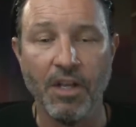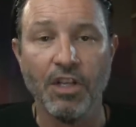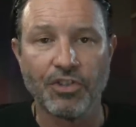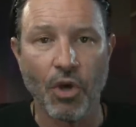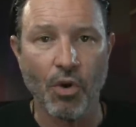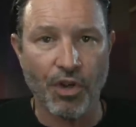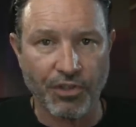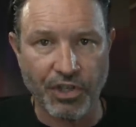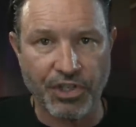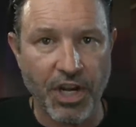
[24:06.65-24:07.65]
So there's
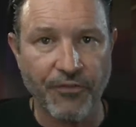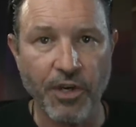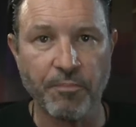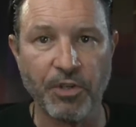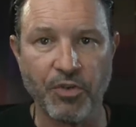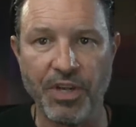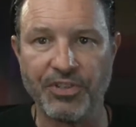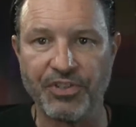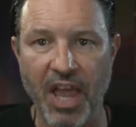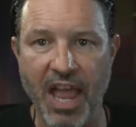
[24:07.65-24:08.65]
a difference between
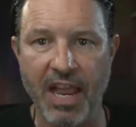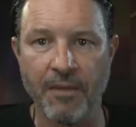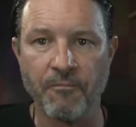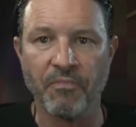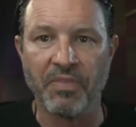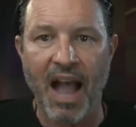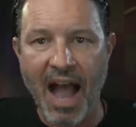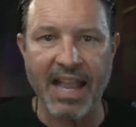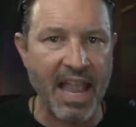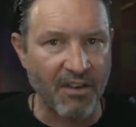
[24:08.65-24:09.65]
saying, I
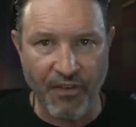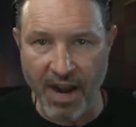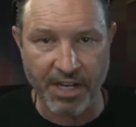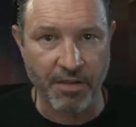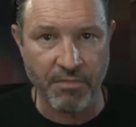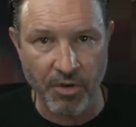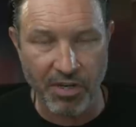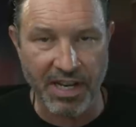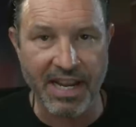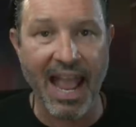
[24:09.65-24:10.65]
can't find
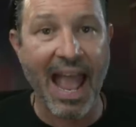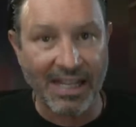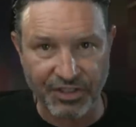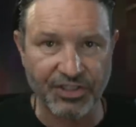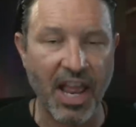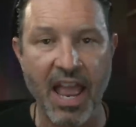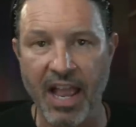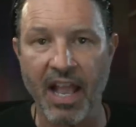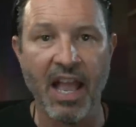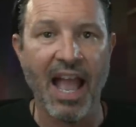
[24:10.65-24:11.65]
community and
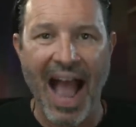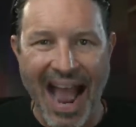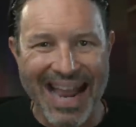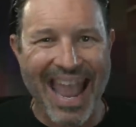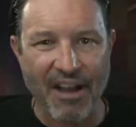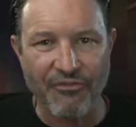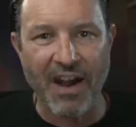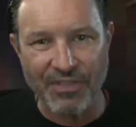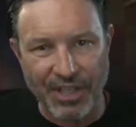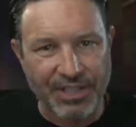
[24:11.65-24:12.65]
saying, I can't
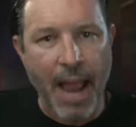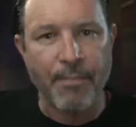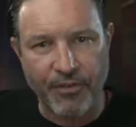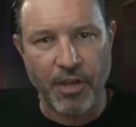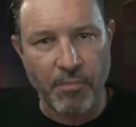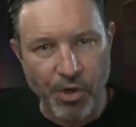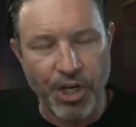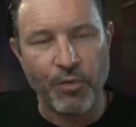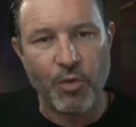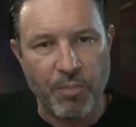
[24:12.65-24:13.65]
find the type of
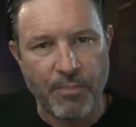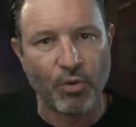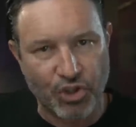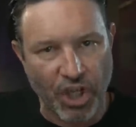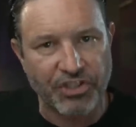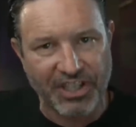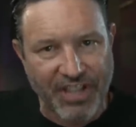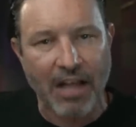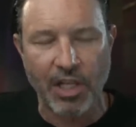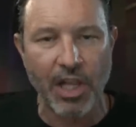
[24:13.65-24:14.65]
community with people just
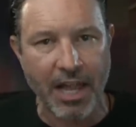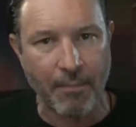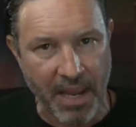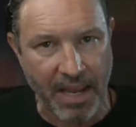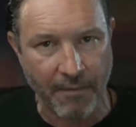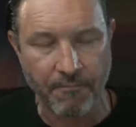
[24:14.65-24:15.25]
exactly like me.